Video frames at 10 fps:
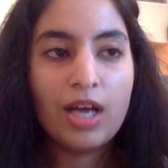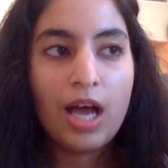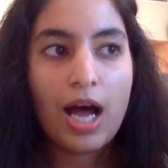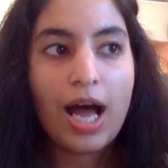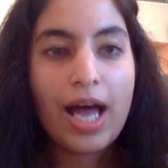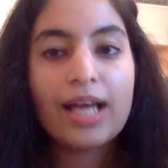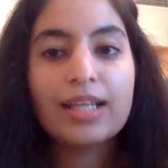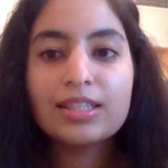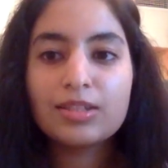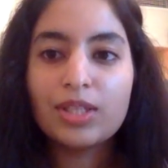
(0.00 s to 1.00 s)
I had
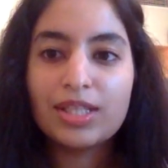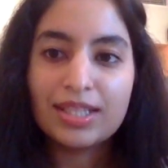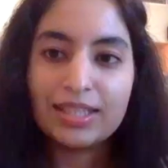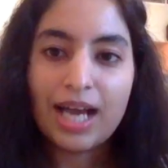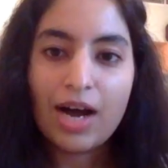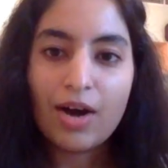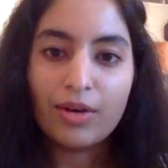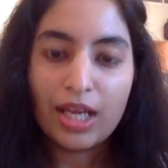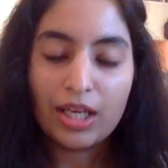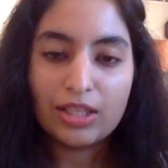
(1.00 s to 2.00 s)
to really sit
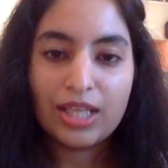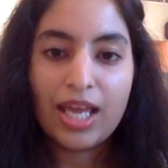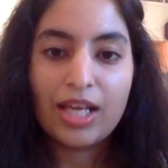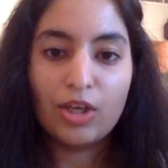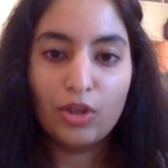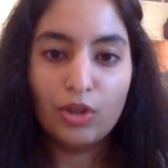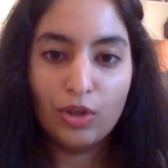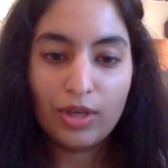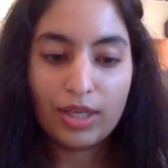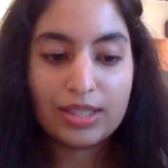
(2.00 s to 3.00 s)
down and take a look,